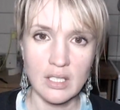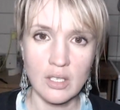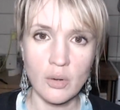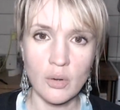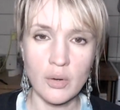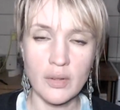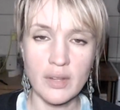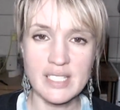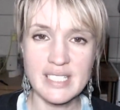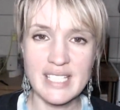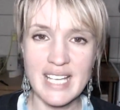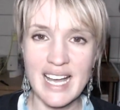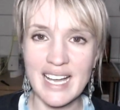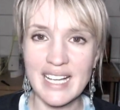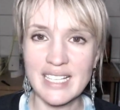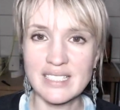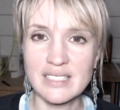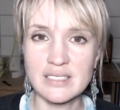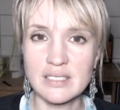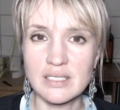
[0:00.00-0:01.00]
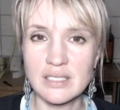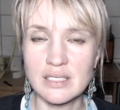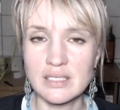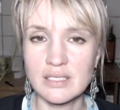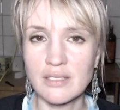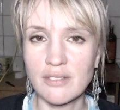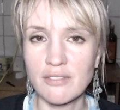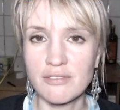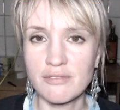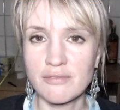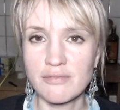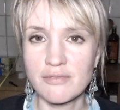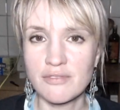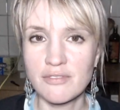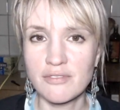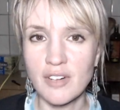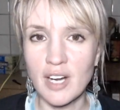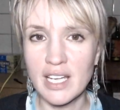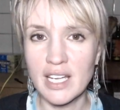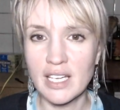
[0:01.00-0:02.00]
Or the dad that's
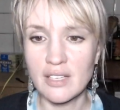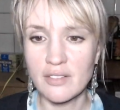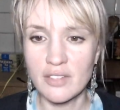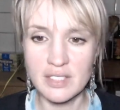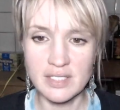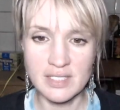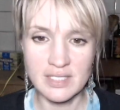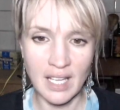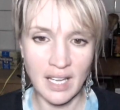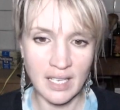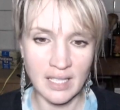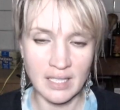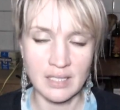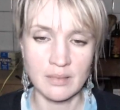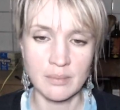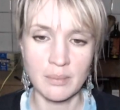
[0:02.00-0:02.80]
afraid of the son